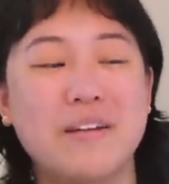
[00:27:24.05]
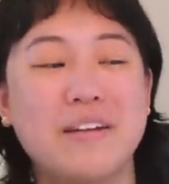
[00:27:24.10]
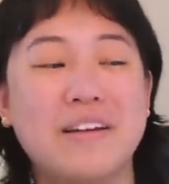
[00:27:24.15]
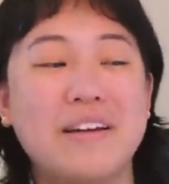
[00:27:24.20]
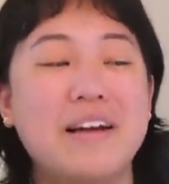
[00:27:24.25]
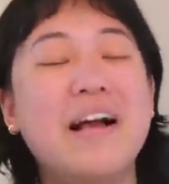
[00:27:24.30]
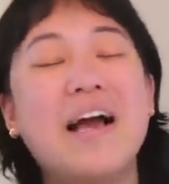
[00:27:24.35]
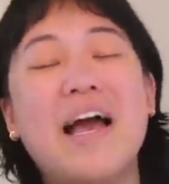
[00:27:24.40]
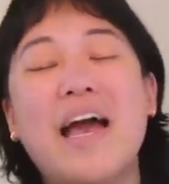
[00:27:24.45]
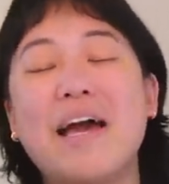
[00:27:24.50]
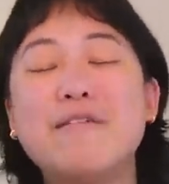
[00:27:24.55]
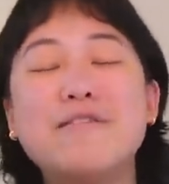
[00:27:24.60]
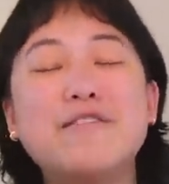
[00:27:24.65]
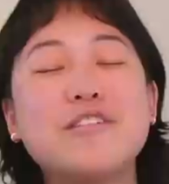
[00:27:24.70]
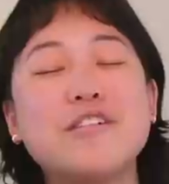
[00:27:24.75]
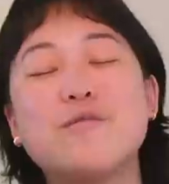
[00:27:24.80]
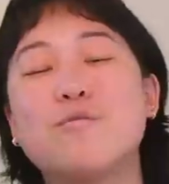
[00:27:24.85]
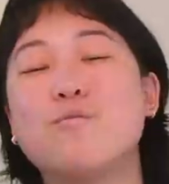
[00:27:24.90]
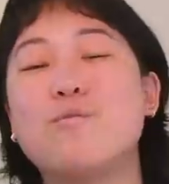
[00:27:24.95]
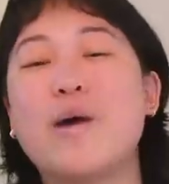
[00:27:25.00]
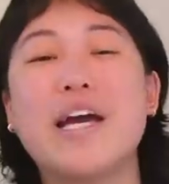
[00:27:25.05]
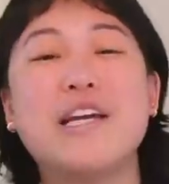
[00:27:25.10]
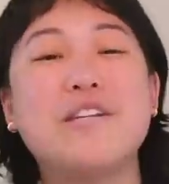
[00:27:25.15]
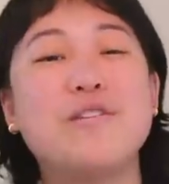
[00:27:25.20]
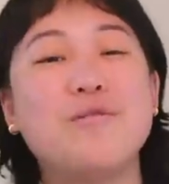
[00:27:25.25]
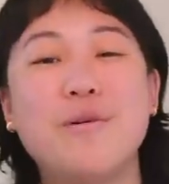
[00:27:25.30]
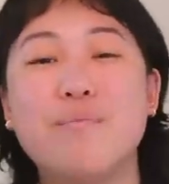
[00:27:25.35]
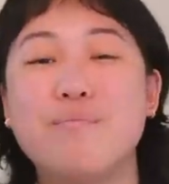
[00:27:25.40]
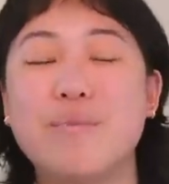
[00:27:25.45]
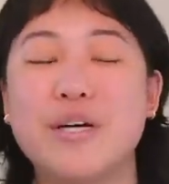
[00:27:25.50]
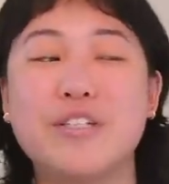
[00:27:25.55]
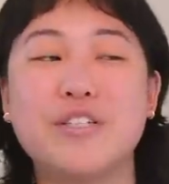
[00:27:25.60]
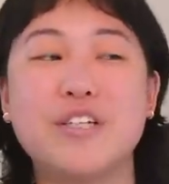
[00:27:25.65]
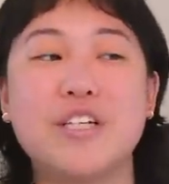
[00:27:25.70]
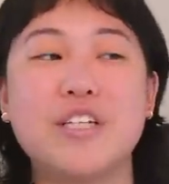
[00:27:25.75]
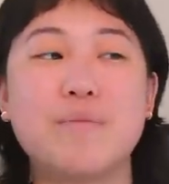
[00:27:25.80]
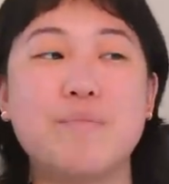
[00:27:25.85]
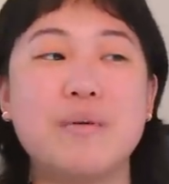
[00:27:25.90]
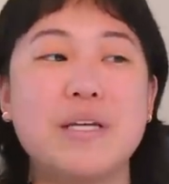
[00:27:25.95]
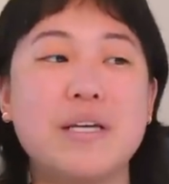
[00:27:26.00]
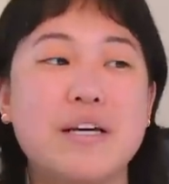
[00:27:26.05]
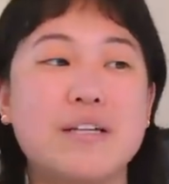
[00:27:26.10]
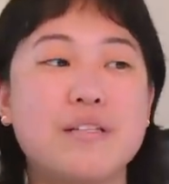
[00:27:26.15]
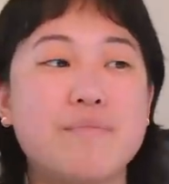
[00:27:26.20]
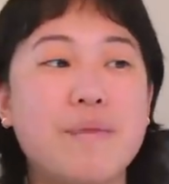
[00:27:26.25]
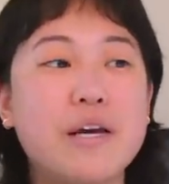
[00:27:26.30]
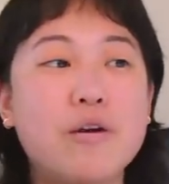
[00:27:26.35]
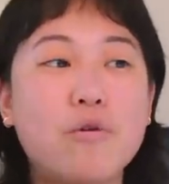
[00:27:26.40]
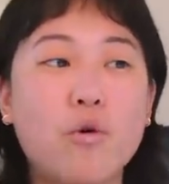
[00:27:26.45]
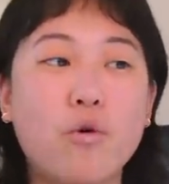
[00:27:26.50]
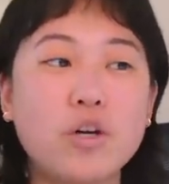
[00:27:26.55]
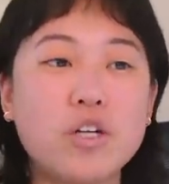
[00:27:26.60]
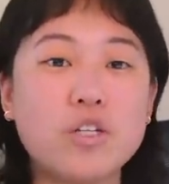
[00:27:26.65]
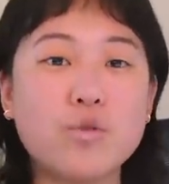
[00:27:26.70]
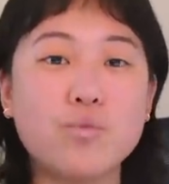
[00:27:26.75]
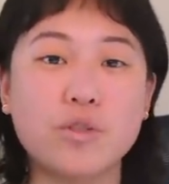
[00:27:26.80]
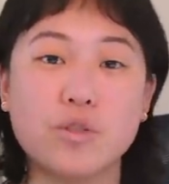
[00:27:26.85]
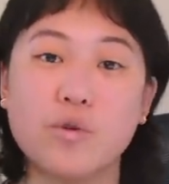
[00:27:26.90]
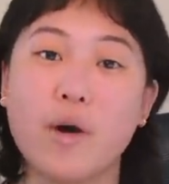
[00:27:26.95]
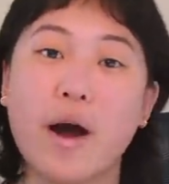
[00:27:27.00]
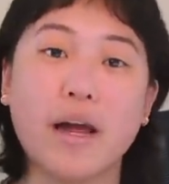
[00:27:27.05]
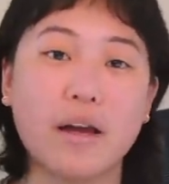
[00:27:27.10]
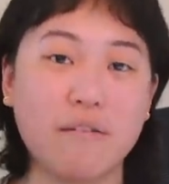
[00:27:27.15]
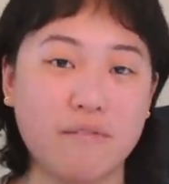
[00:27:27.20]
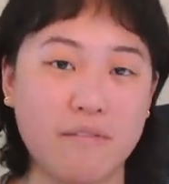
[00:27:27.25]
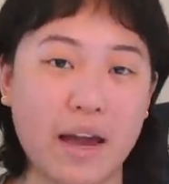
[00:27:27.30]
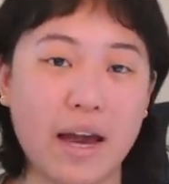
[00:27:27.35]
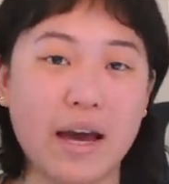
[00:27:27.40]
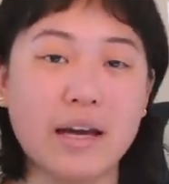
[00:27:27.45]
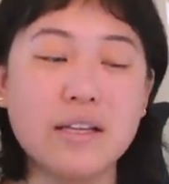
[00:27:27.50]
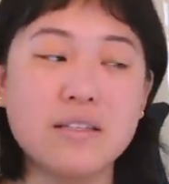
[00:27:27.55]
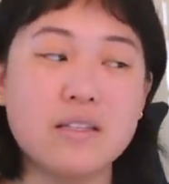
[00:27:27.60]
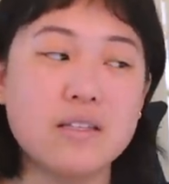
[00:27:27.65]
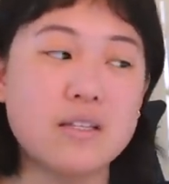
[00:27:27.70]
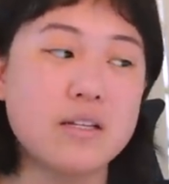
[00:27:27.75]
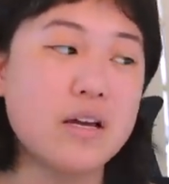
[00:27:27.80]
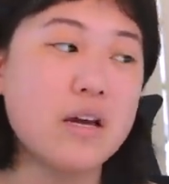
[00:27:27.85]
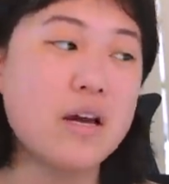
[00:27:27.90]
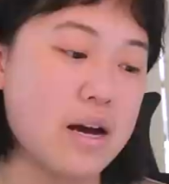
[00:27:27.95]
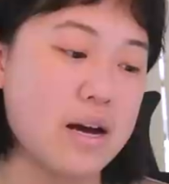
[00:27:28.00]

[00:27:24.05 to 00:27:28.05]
And it was just way too ambitious because my course was quite advanced.